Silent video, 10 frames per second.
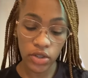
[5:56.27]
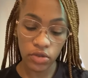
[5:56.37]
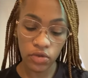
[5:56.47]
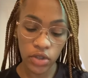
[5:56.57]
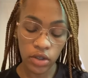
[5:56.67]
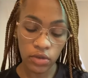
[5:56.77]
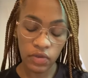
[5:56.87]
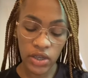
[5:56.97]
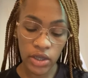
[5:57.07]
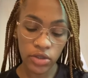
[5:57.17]
and you try to go
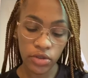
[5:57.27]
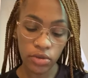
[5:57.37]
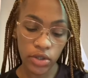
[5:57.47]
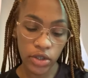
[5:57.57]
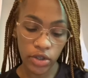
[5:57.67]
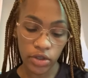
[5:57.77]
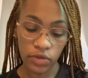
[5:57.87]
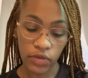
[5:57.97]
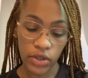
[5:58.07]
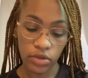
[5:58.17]
fast, you're gonna cut your
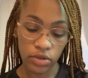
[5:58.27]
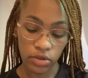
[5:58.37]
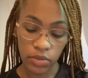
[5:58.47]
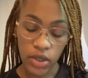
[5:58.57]
fingers up.